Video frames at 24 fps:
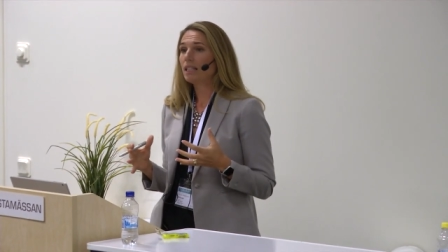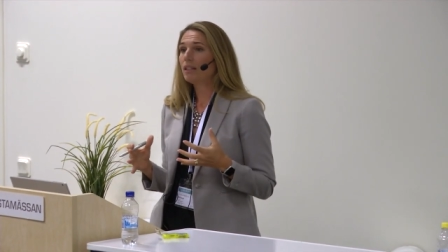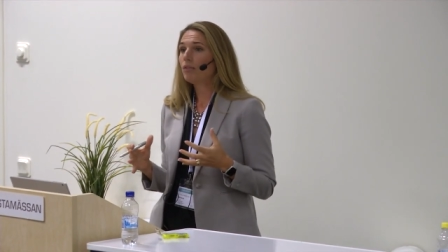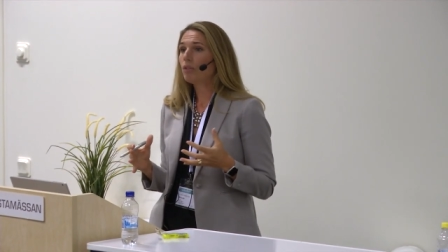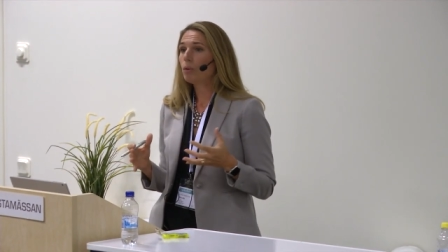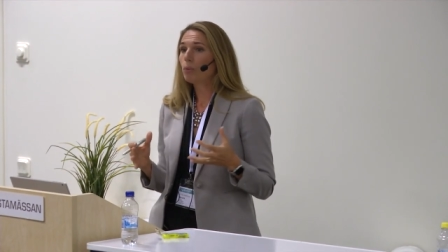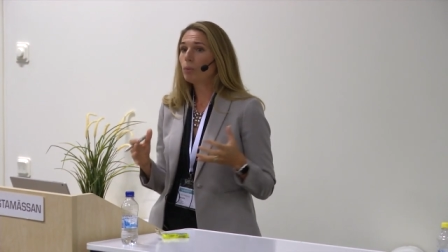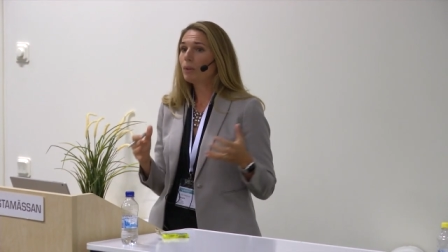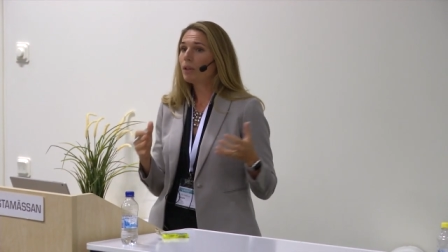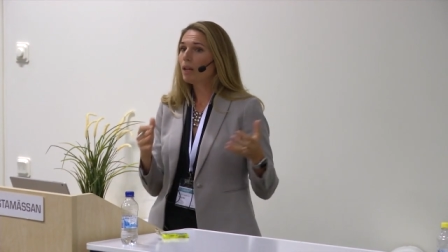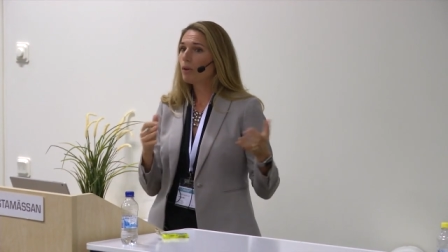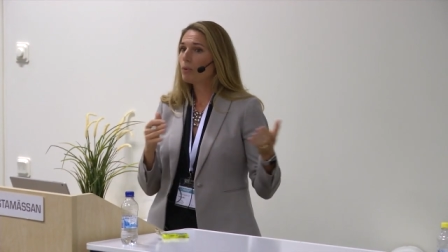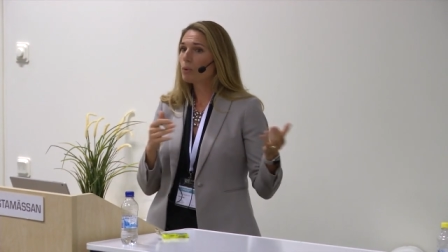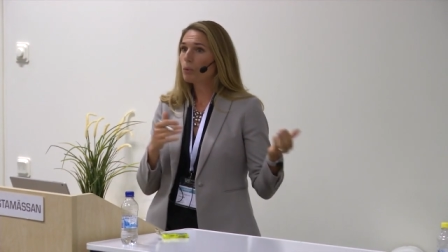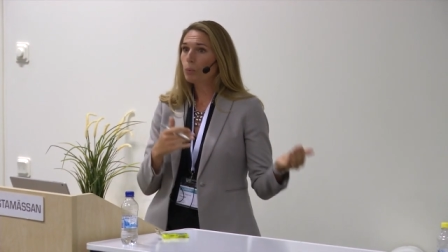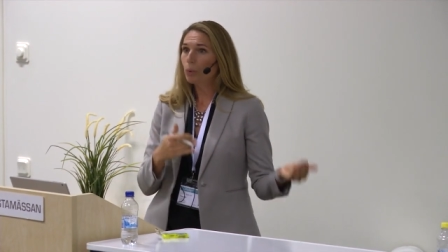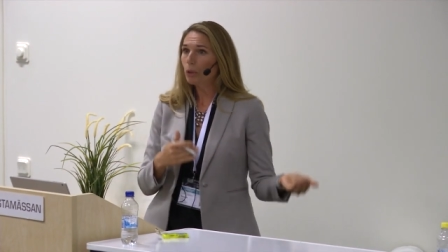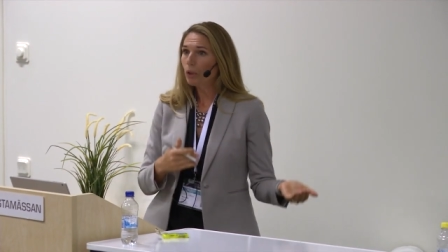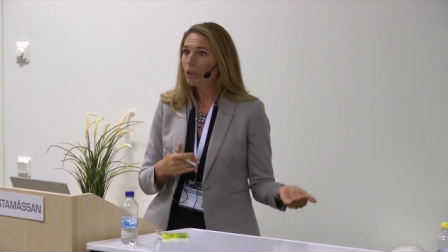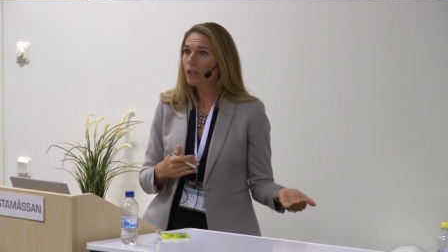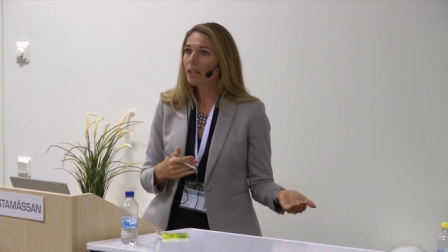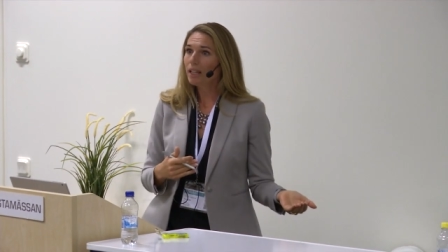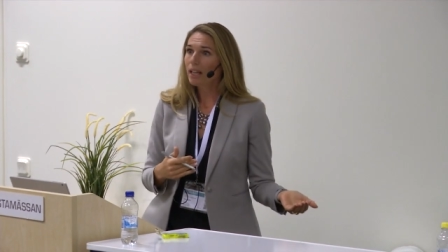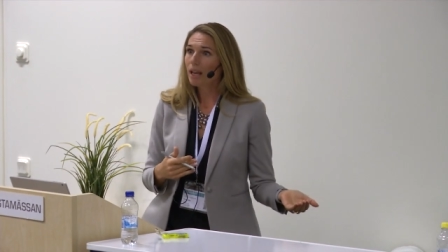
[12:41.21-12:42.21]
even when I was
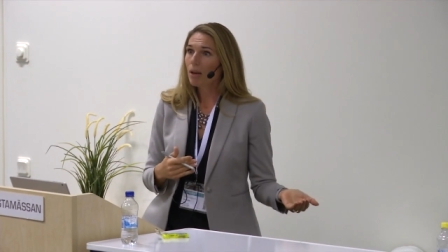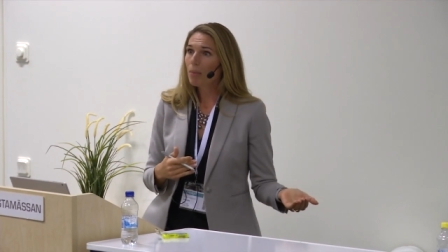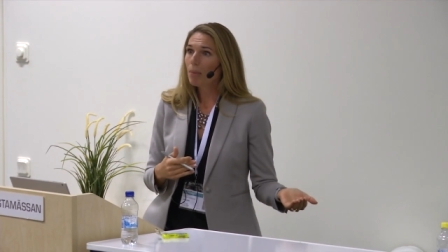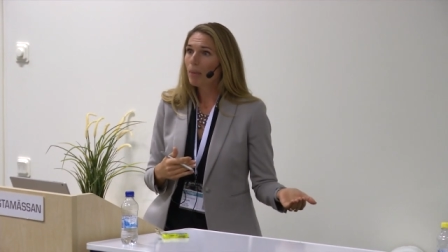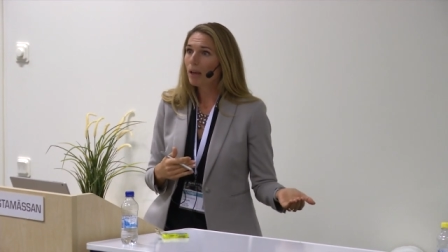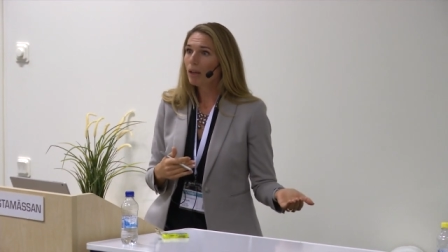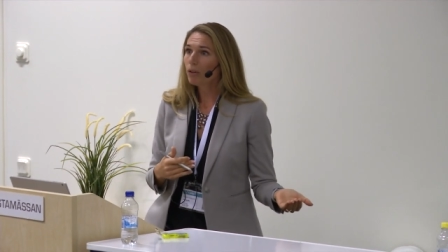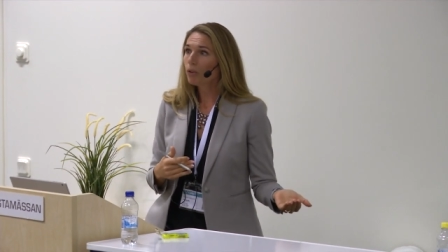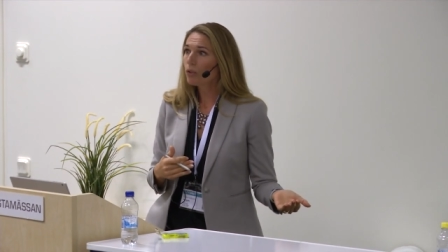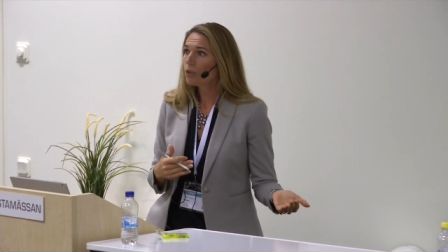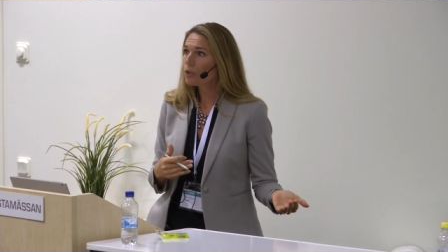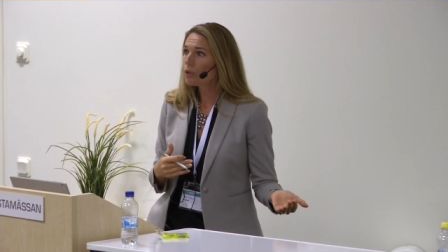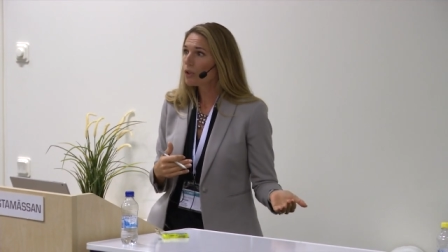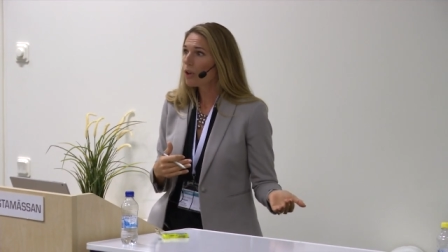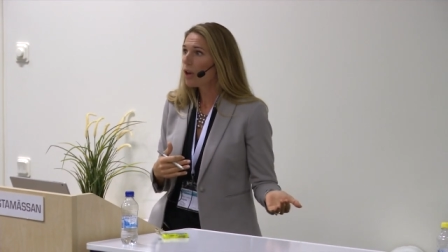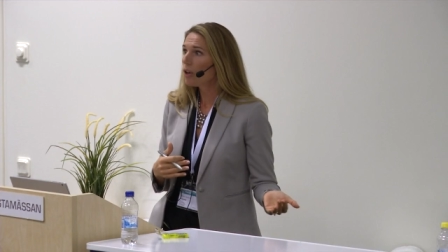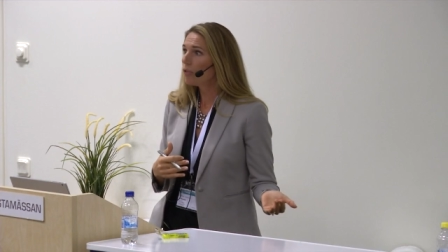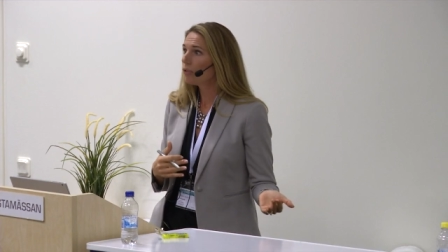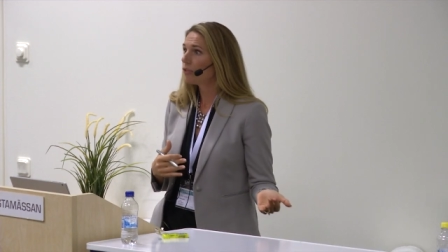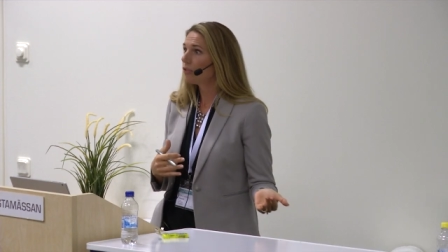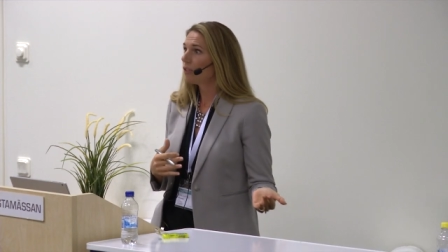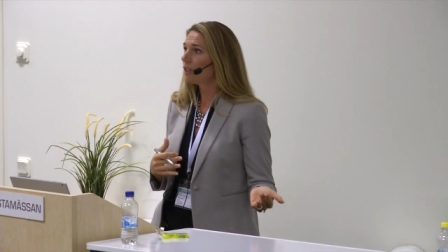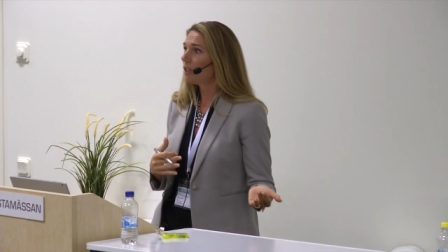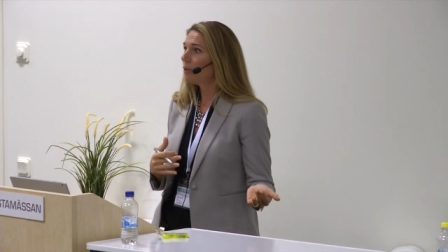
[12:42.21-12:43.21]
working at
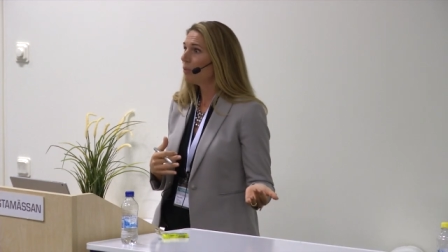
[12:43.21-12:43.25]
Microsoft,